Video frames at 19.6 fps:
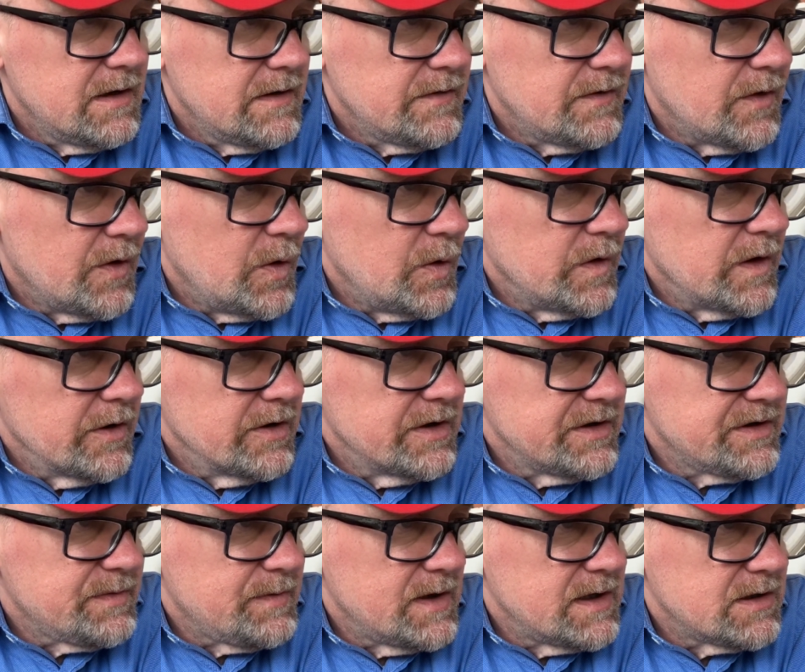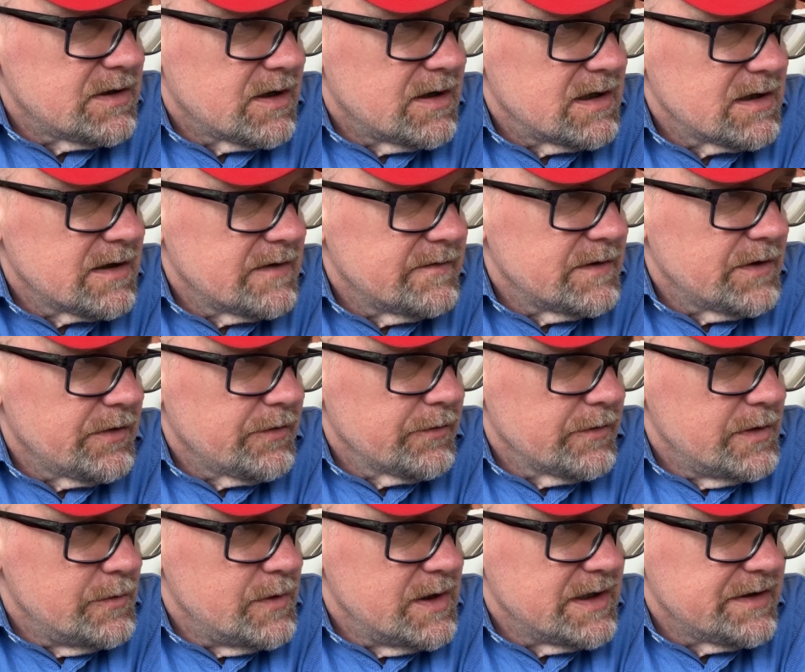though there has been talk of a
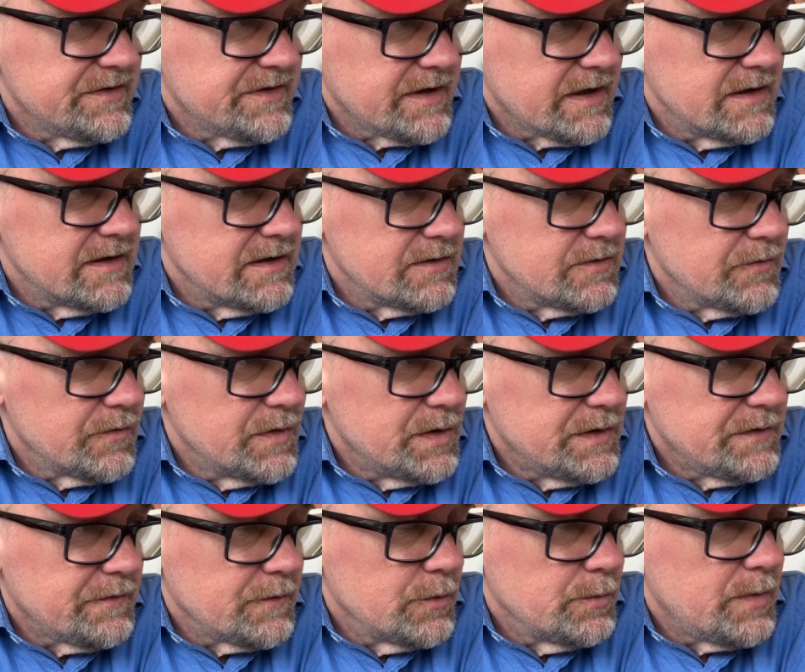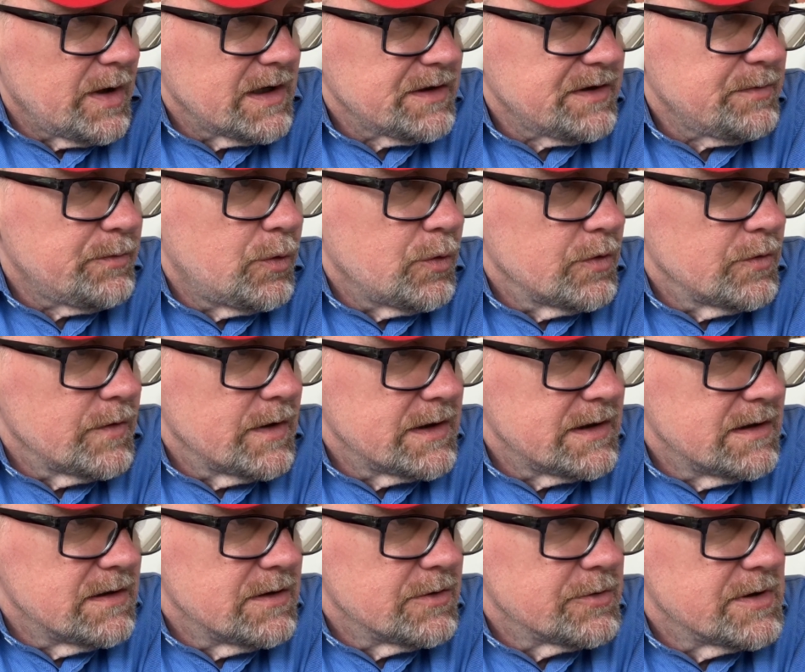3-week stay in Greece for passport
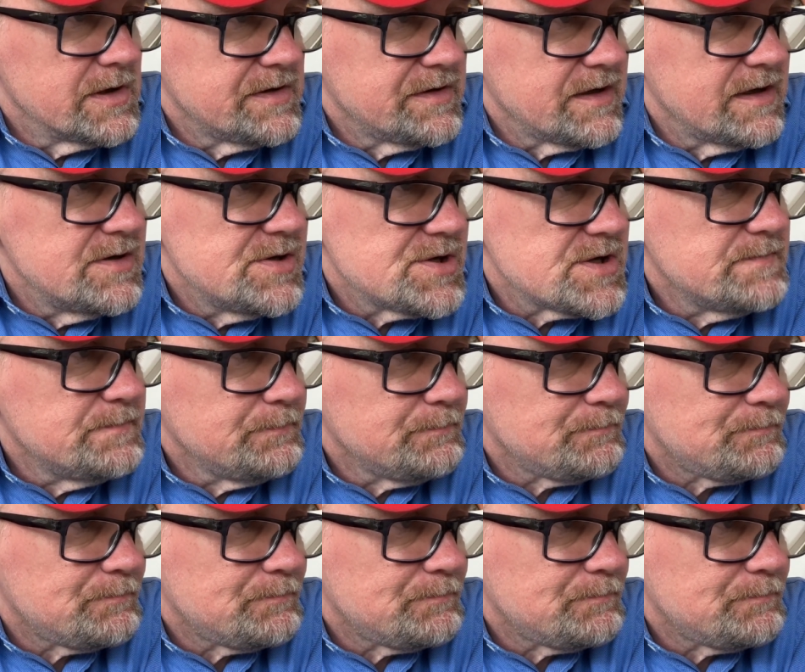regularization.